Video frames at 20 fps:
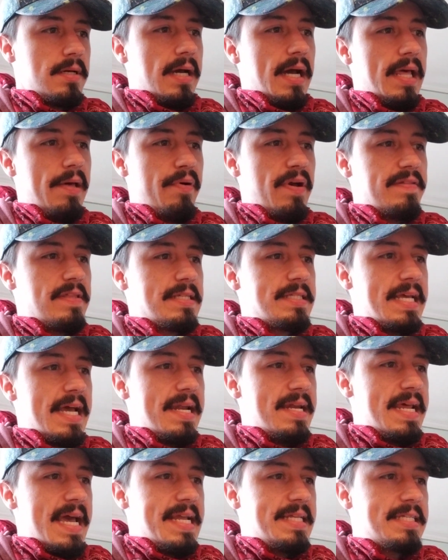And we have the
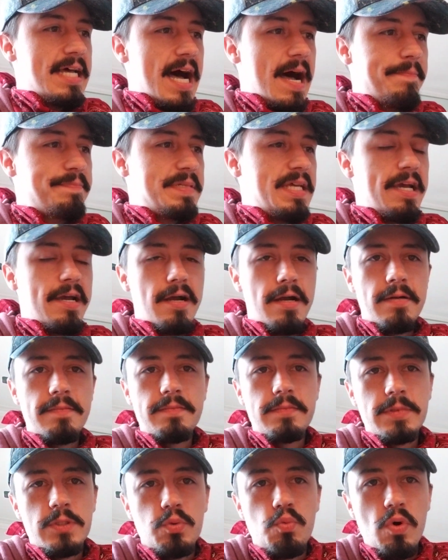10-day top tier,
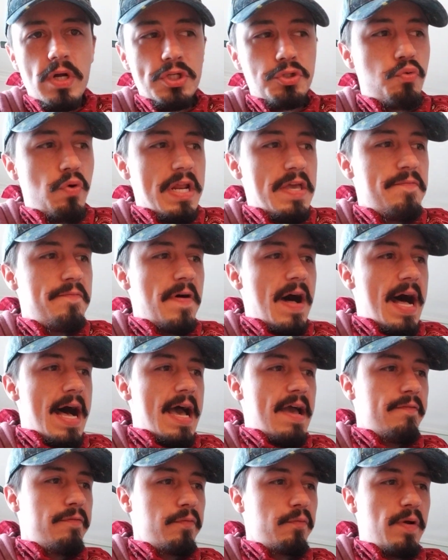
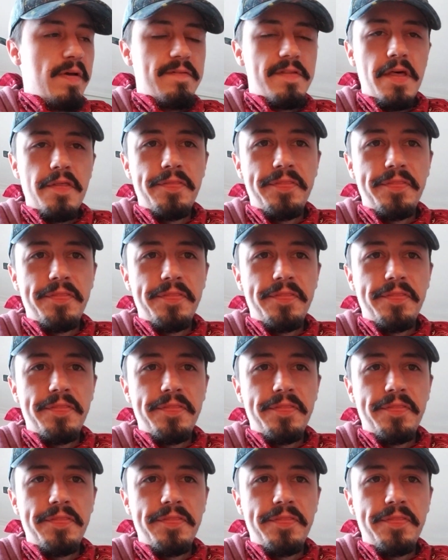$125. We have the